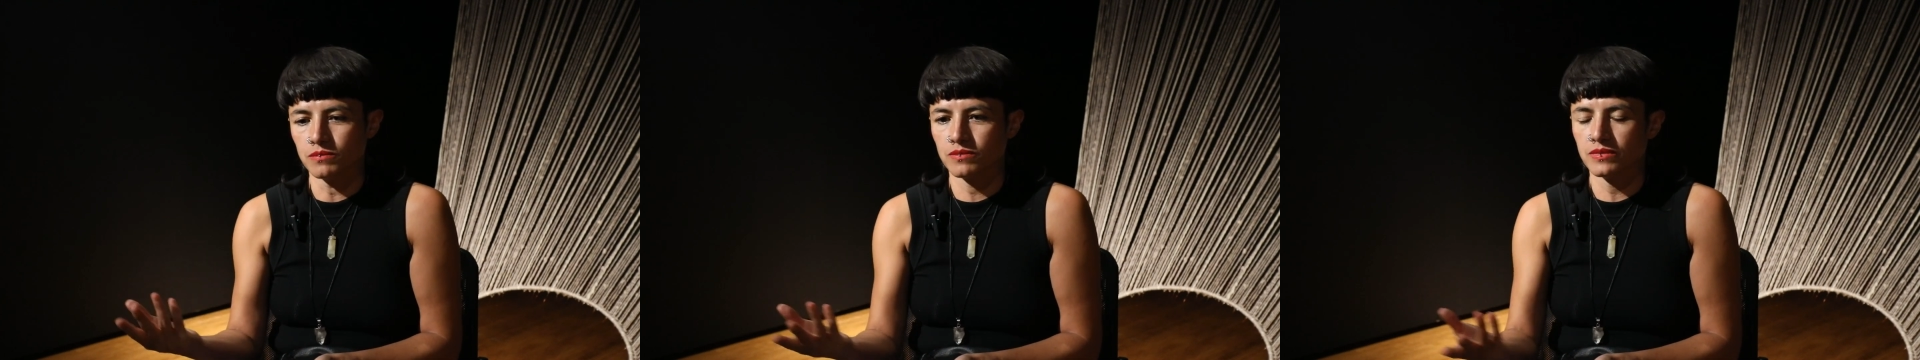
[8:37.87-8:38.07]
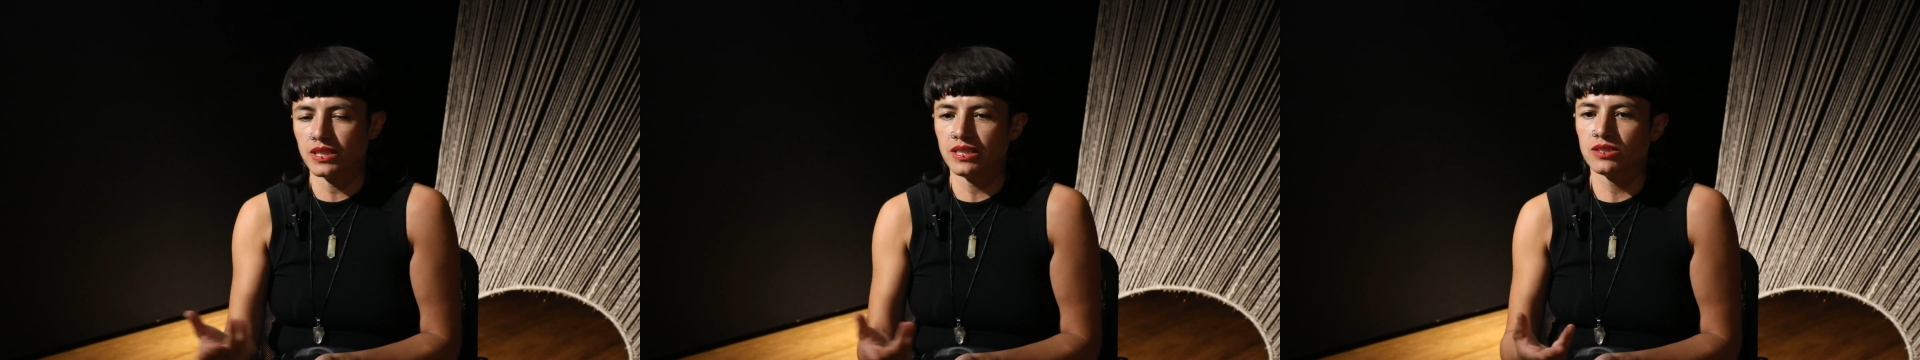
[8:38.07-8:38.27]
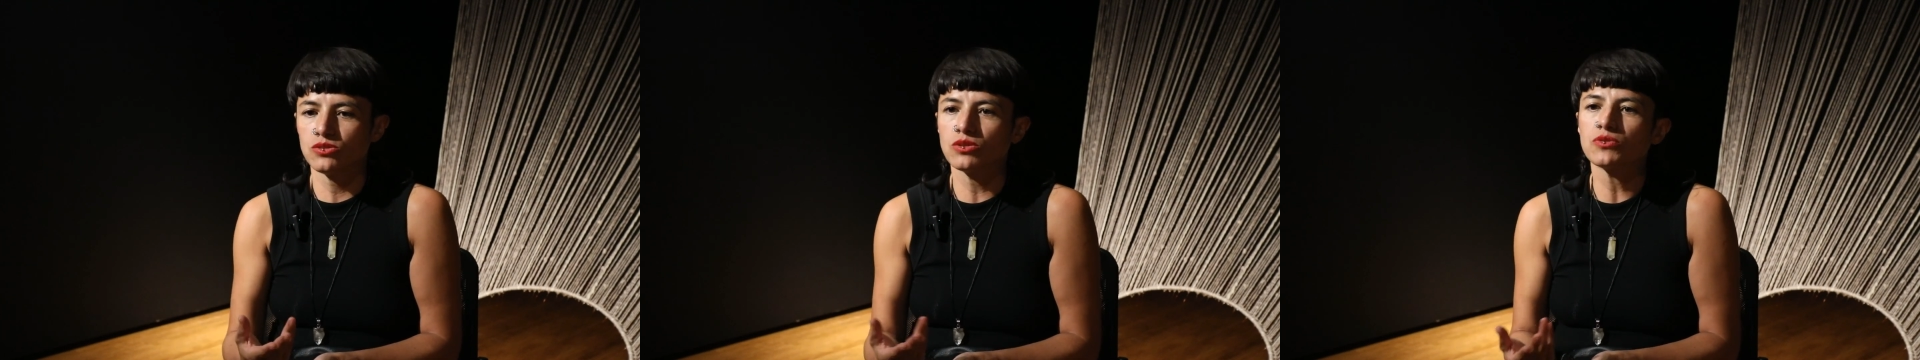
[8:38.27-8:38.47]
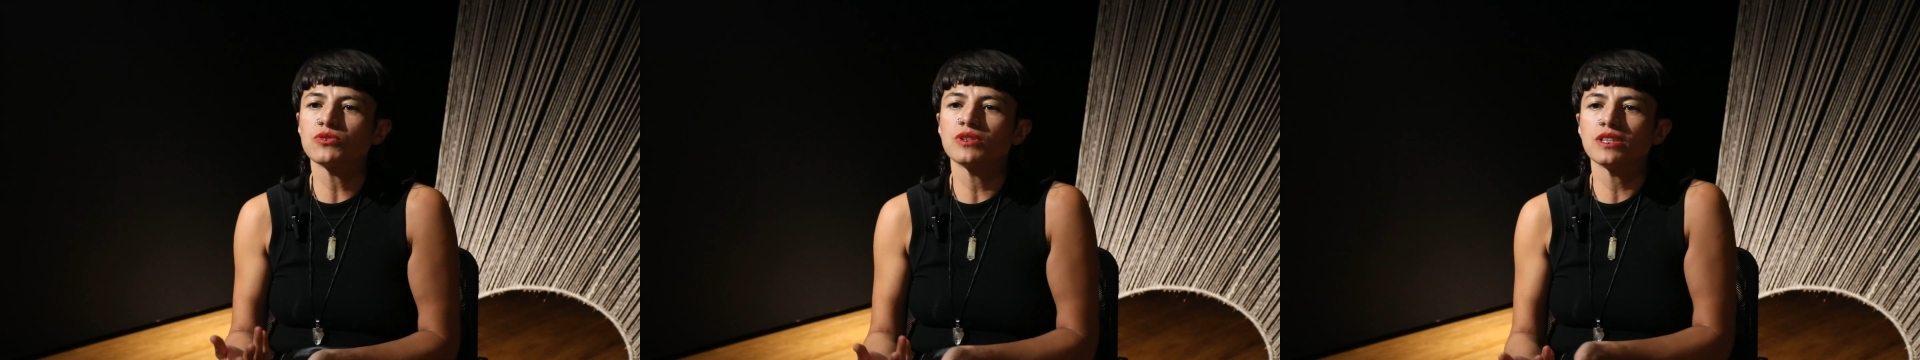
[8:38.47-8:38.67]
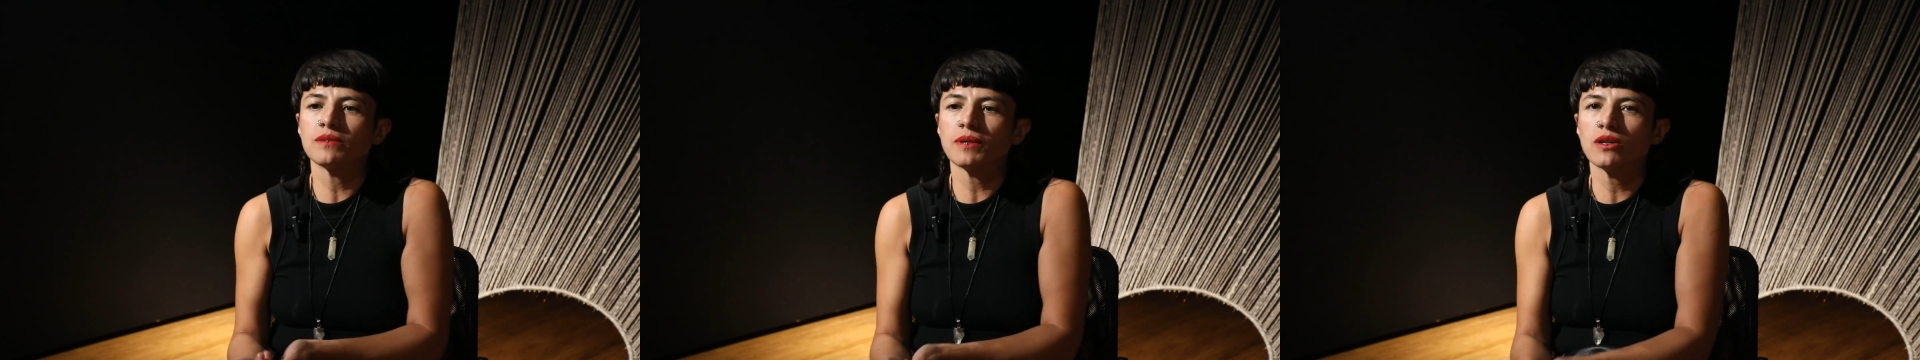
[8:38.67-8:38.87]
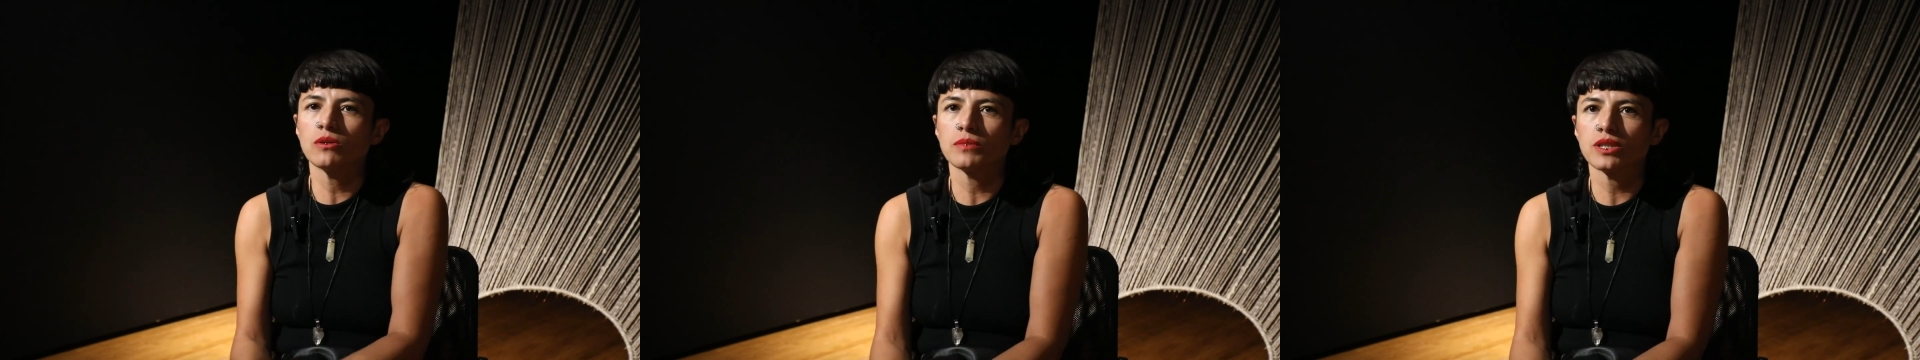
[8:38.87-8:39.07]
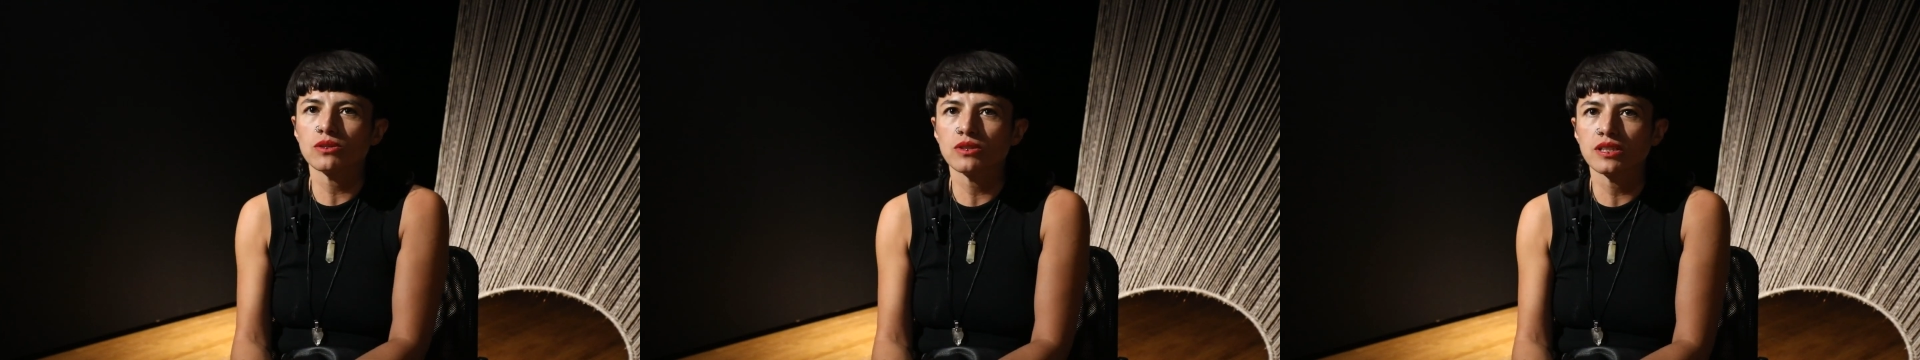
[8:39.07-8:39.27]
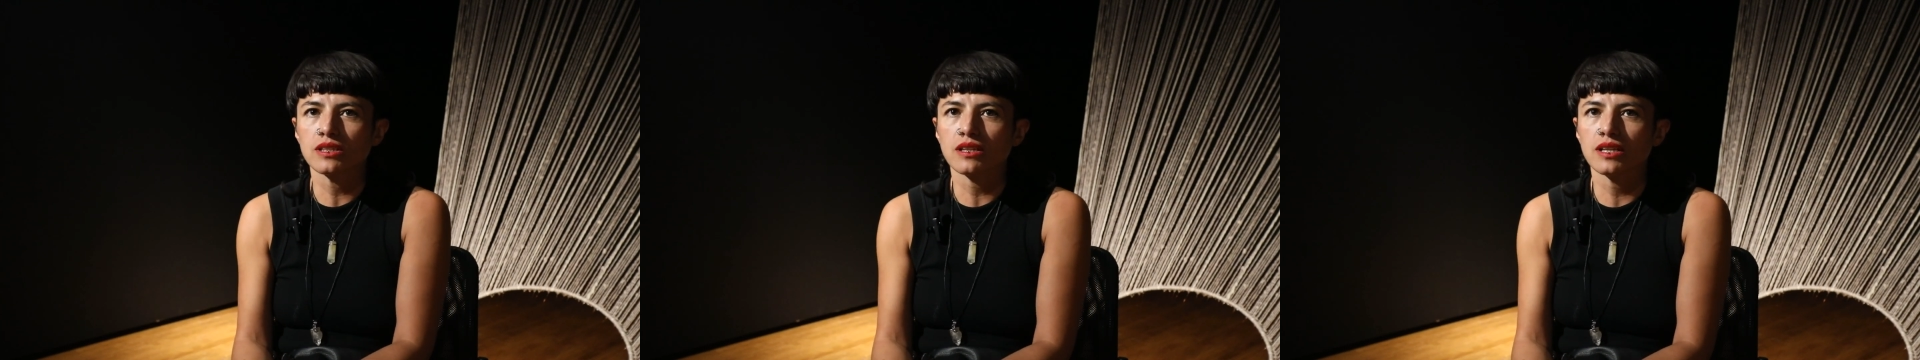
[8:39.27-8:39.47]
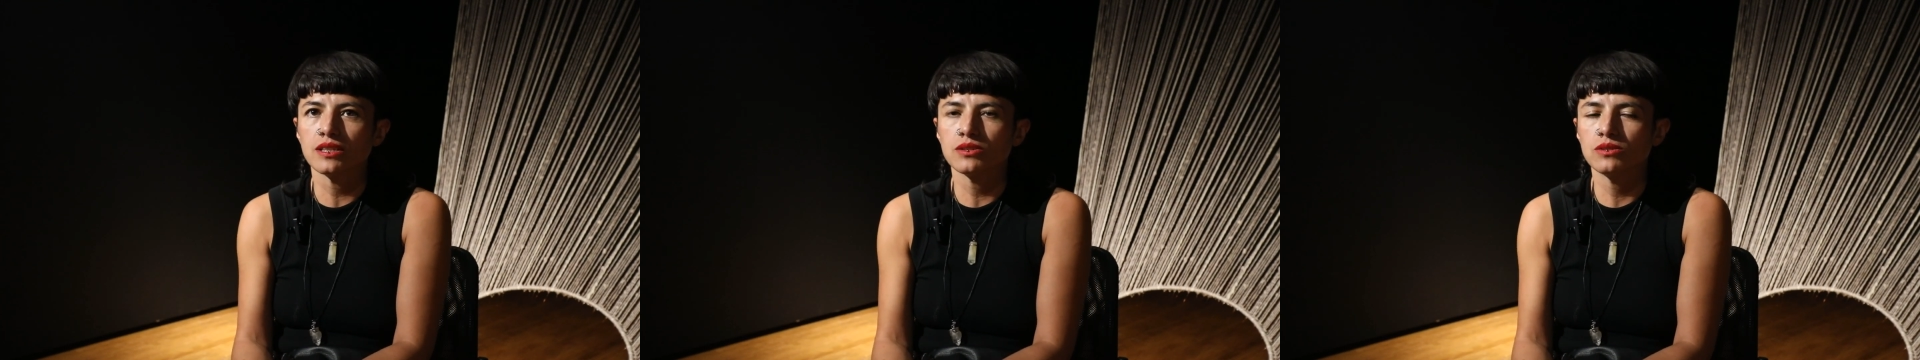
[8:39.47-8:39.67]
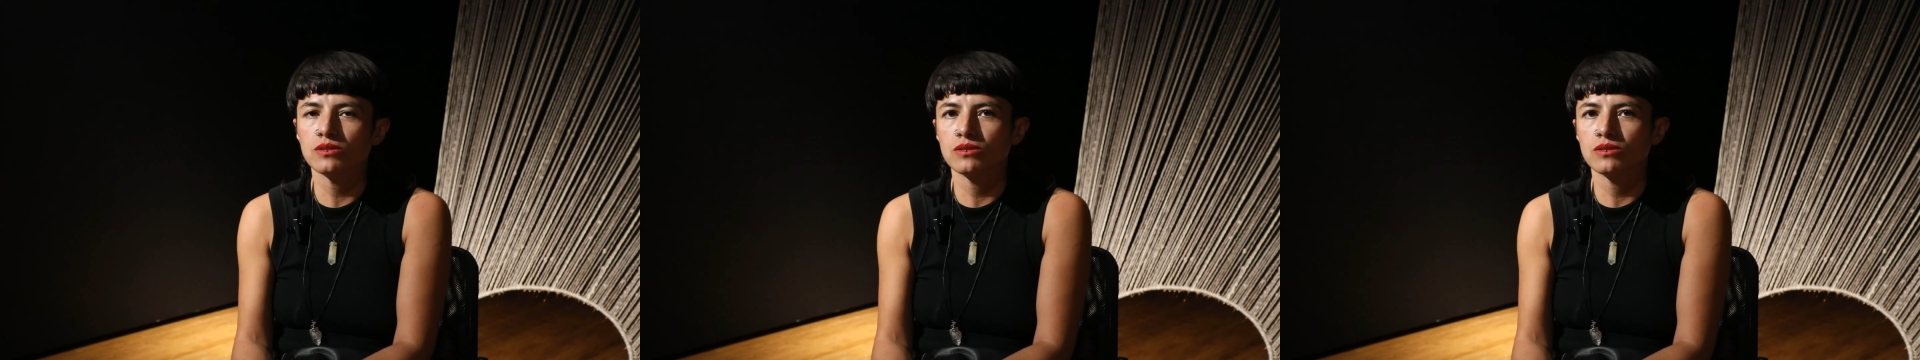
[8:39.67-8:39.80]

And that was more or less